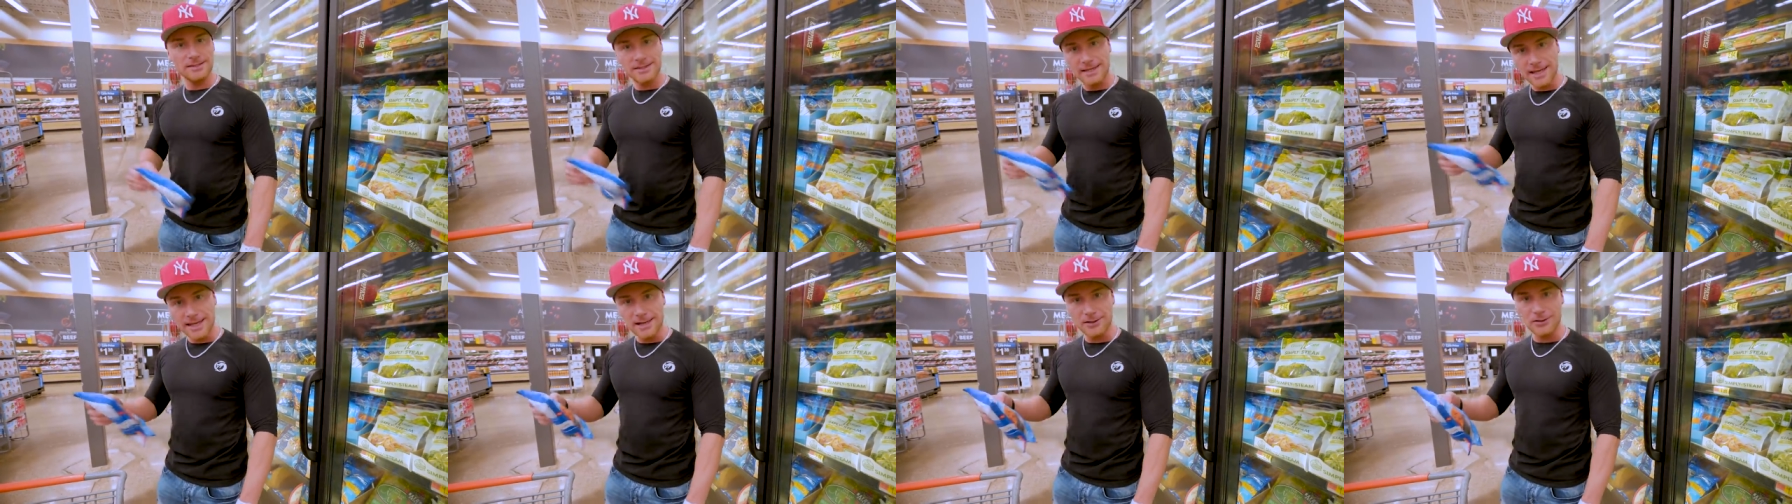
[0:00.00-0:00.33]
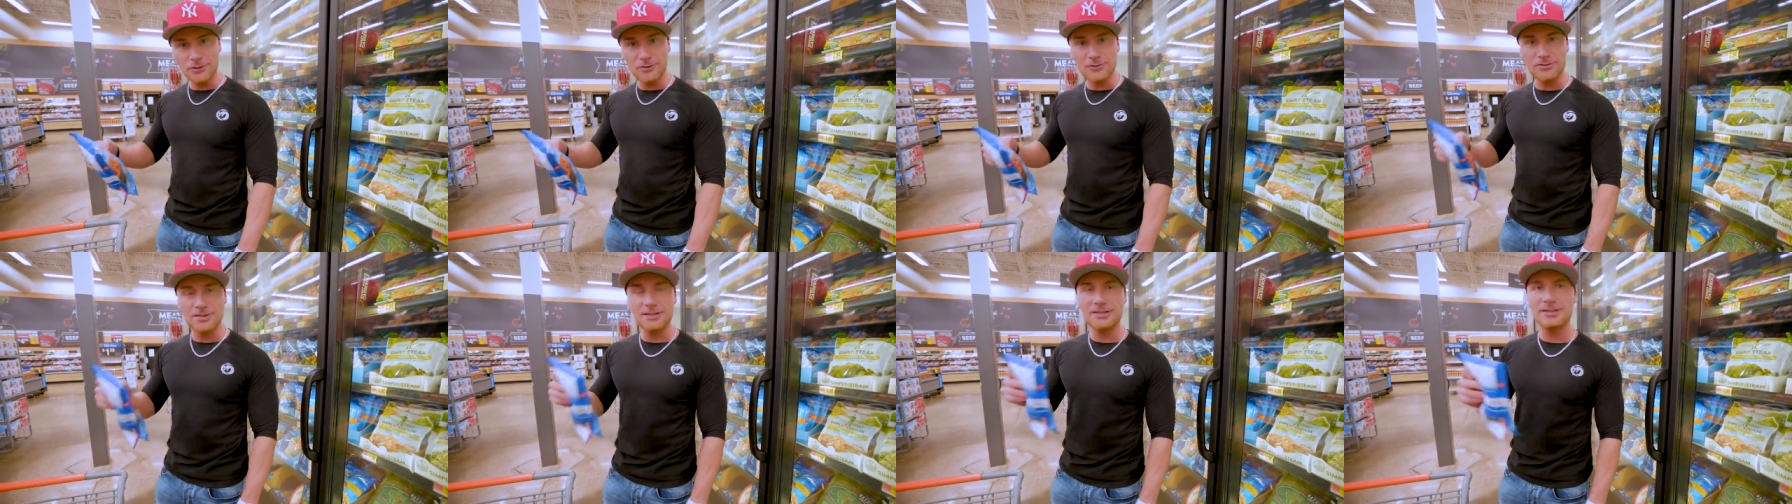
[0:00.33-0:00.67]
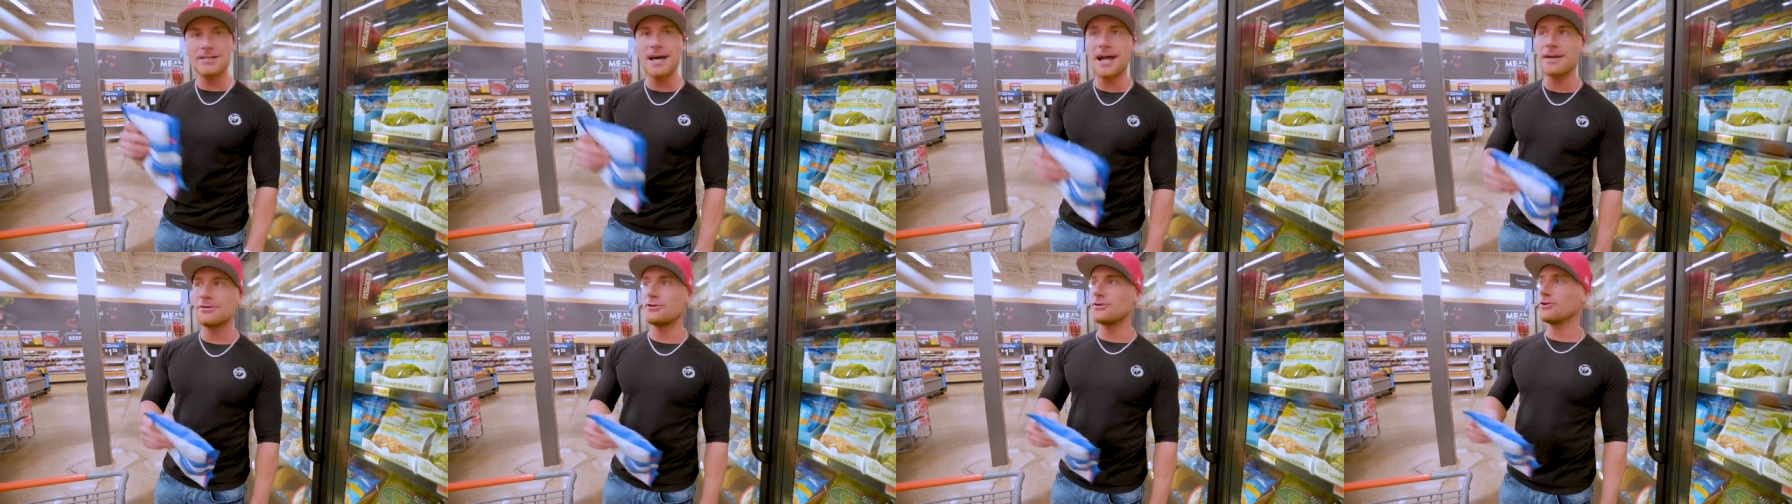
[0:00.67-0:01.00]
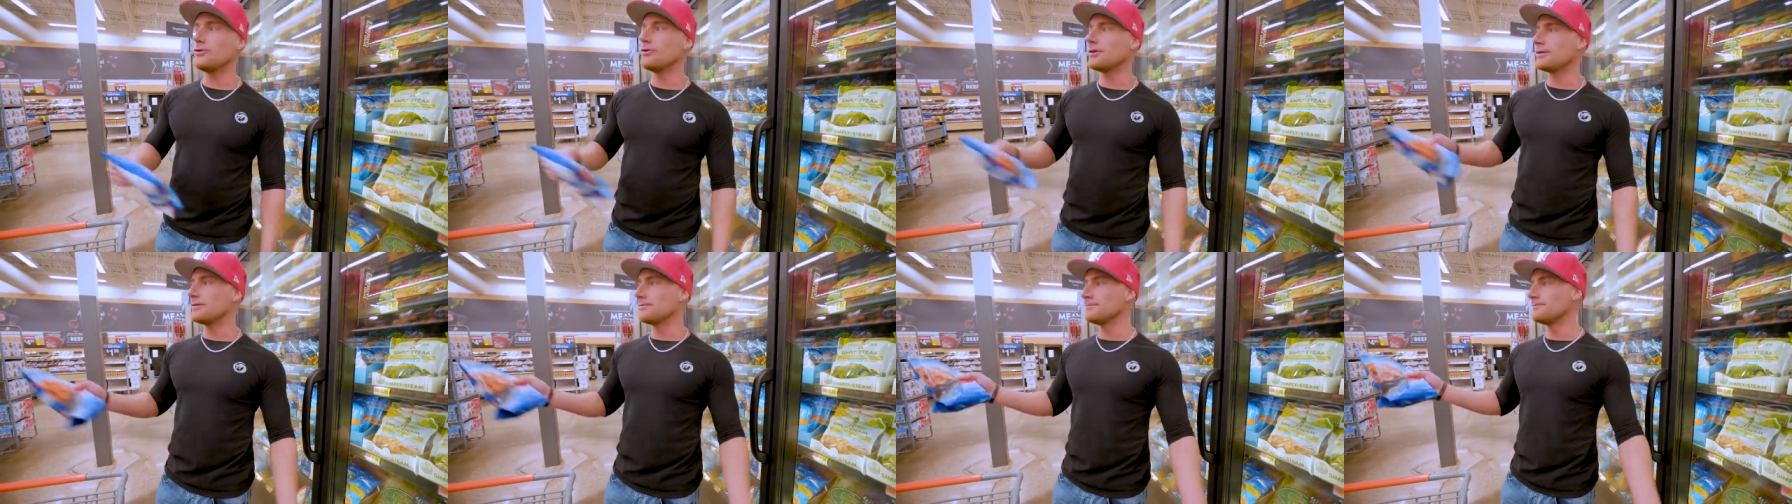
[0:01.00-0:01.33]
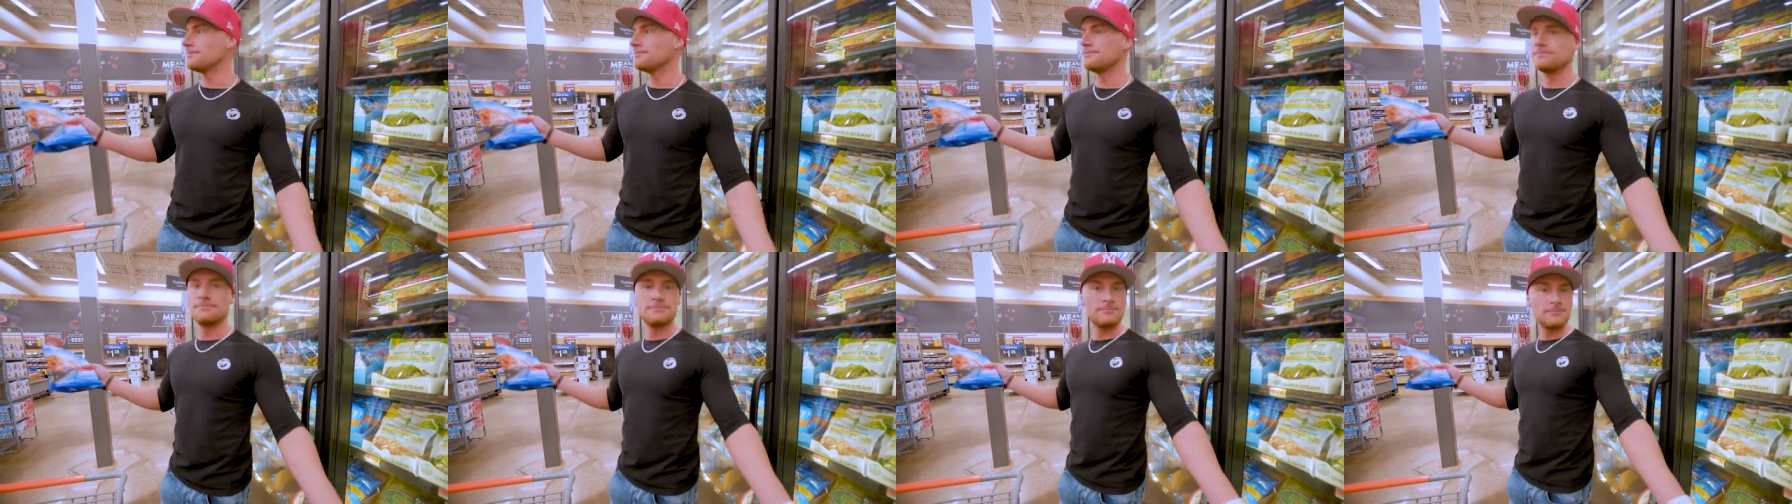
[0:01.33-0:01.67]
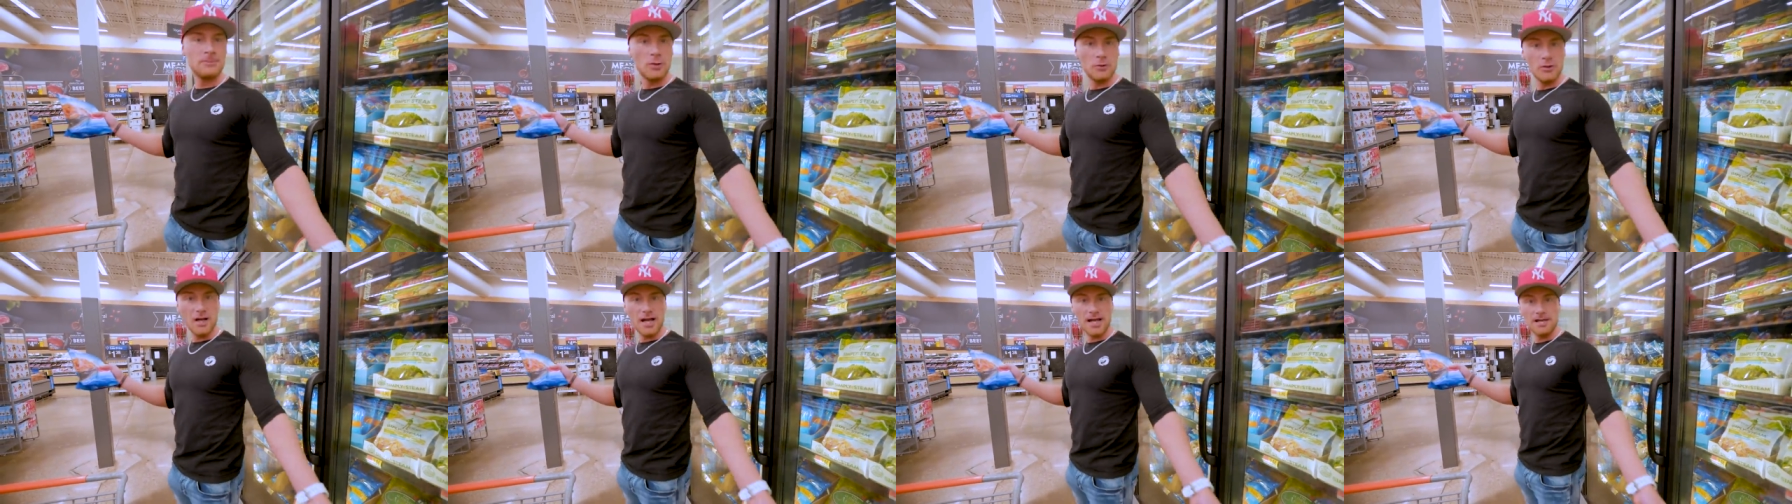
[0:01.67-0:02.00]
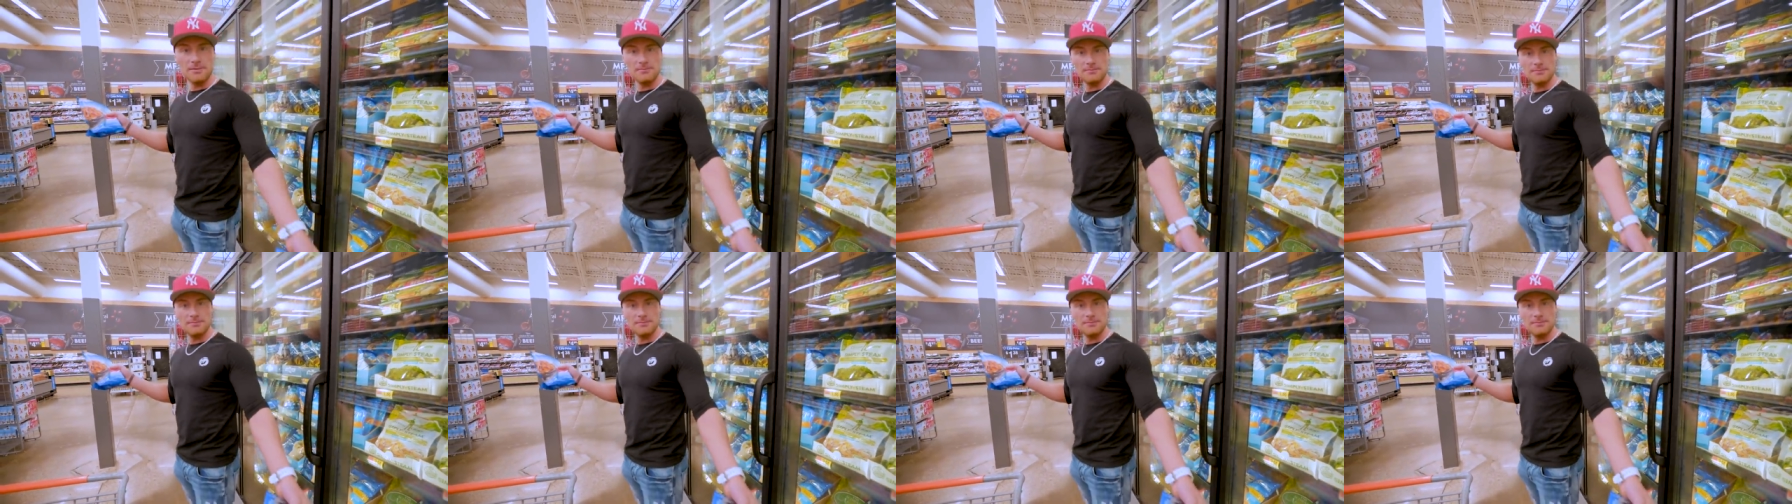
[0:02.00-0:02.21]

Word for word: You can't lose, you just gotta do it, right?